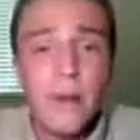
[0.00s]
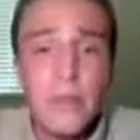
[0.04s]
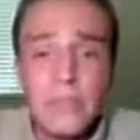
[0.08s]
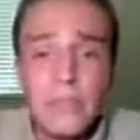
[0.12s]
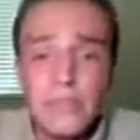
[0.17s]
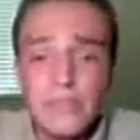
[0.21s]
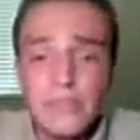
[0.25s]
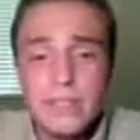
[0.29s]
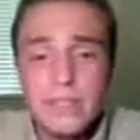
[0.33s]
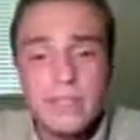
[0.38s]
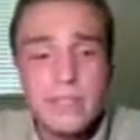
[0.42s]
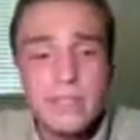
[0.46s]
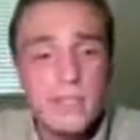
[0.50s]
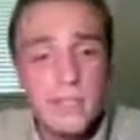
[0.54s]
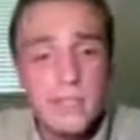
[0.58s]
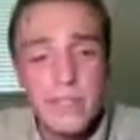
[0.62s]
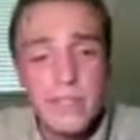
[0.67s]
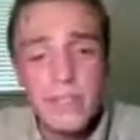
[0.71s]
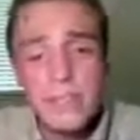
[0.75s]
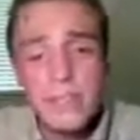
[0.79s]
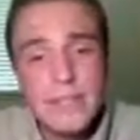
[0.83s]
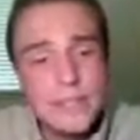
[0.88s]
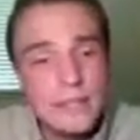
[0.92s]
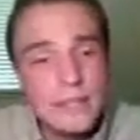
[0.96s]

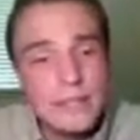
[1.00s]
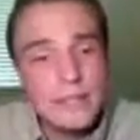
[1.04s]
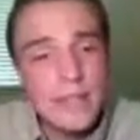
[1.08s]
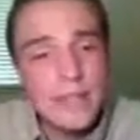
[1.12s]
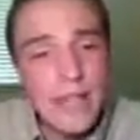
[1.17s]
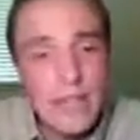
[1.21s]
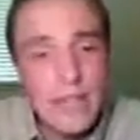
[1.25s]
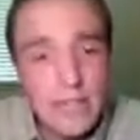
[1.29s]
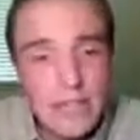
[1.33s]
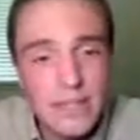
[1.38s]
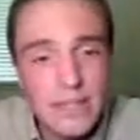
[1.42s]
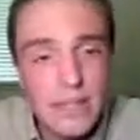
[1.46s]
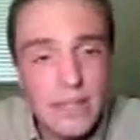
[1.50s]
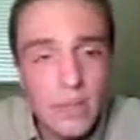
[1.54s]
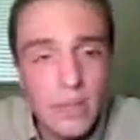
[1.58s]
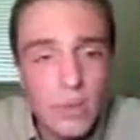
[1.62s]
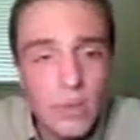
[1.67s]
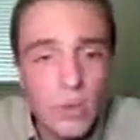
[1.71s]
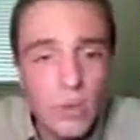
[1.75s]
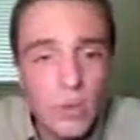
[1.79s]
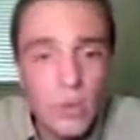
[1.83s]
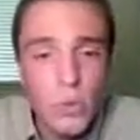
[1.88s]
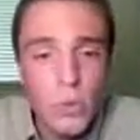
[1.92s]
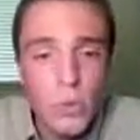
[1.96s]
It's not
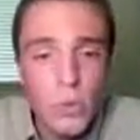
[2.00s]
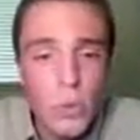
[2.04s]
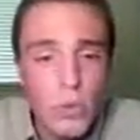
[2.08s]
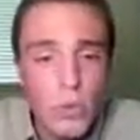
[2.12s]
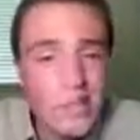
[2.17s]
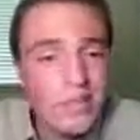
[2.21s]
so